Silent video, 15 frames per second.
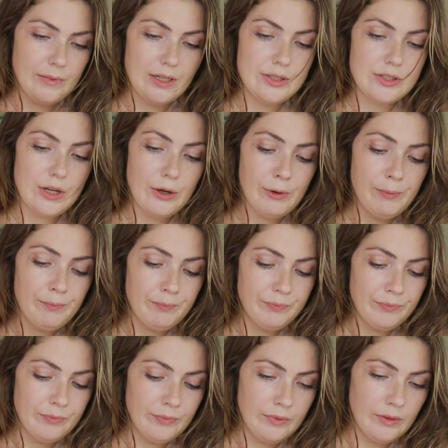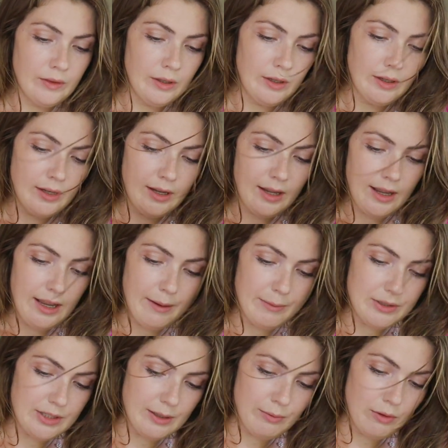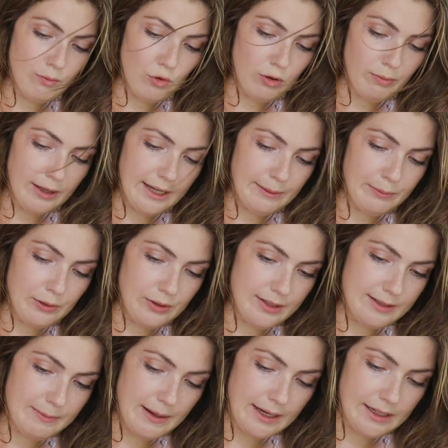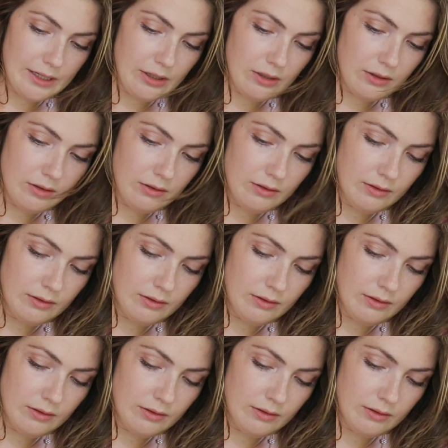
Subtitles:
So I'm just gonna put more Black Beauties back here,